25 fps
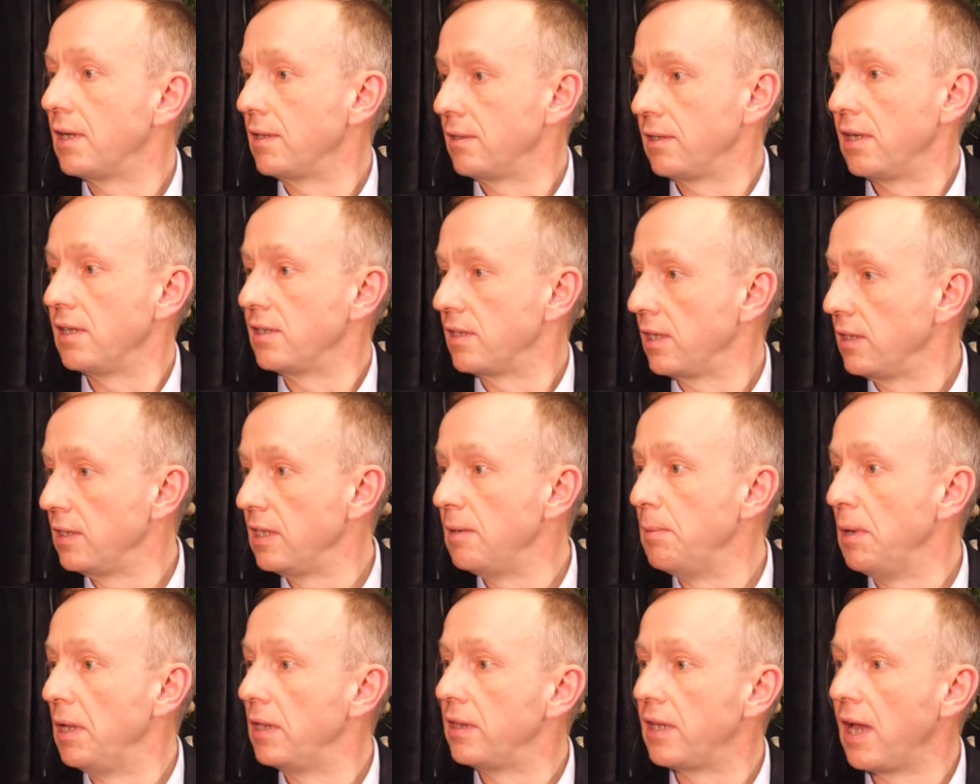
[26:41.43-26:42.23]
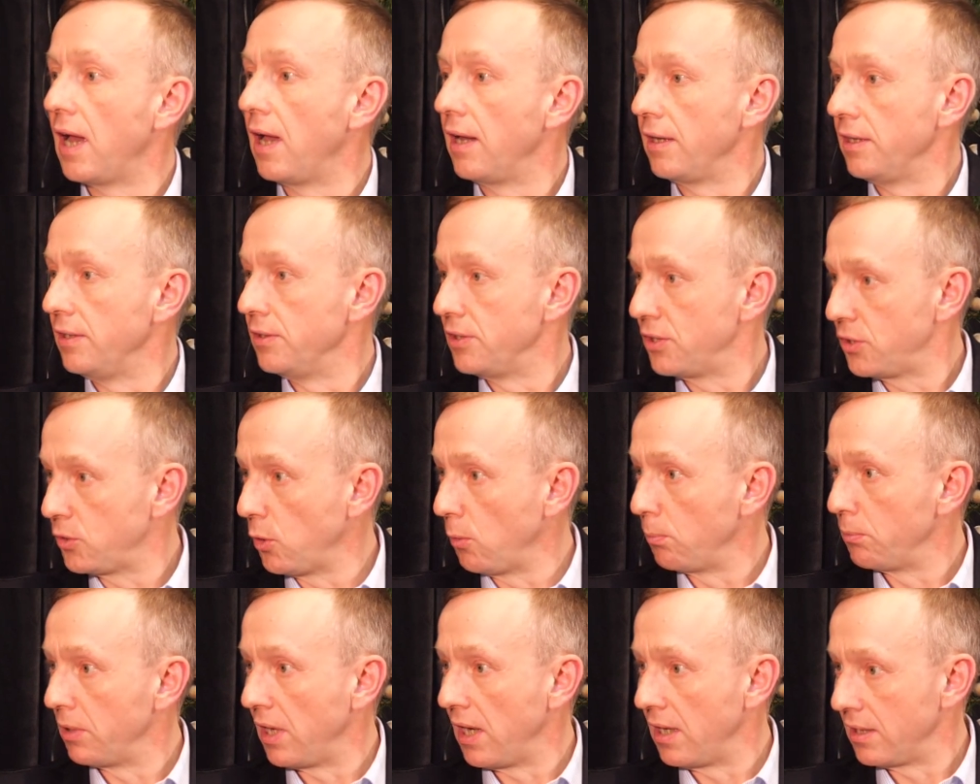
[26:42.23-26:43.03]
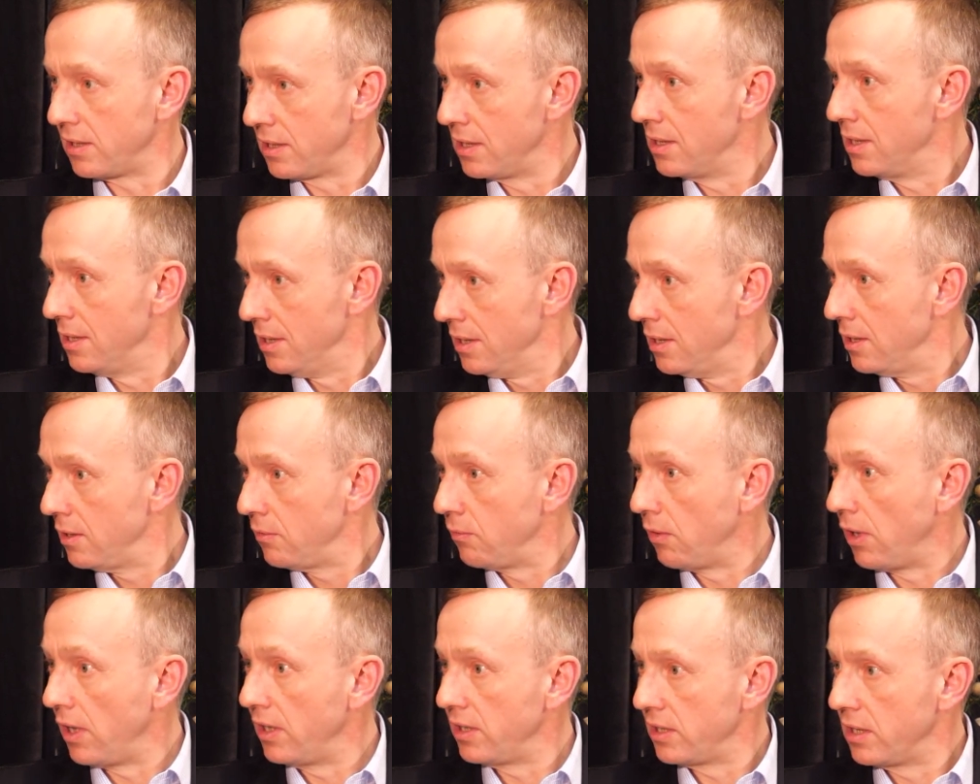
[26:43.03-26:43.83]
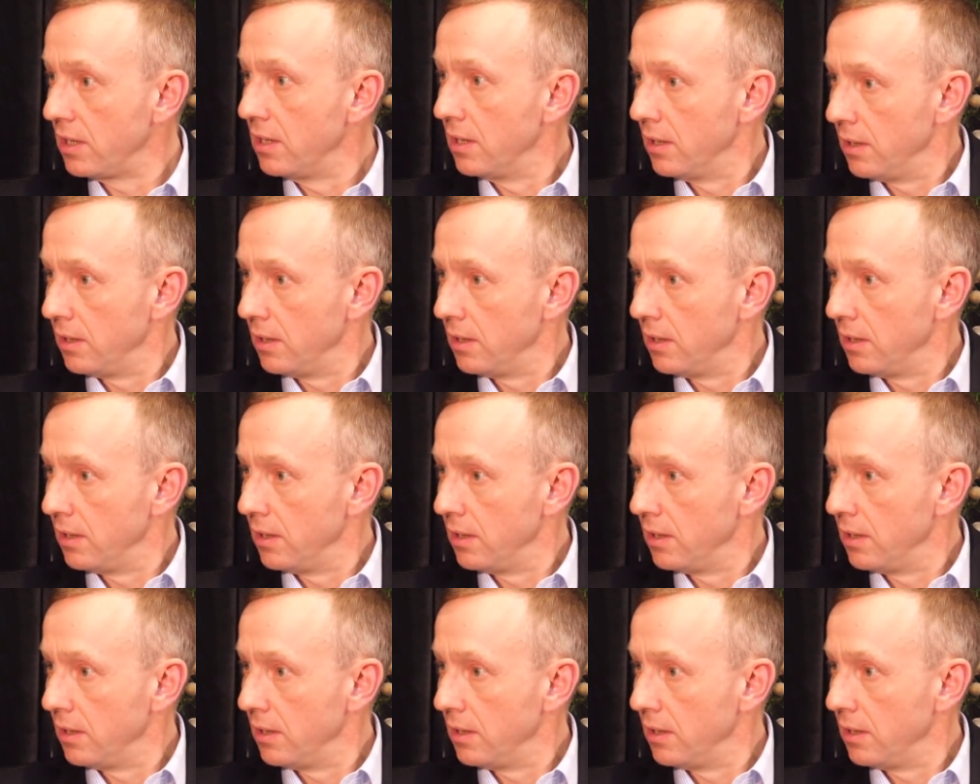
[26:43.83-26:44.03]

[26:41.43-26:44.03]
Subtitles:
There's a limit there. You stop that, right?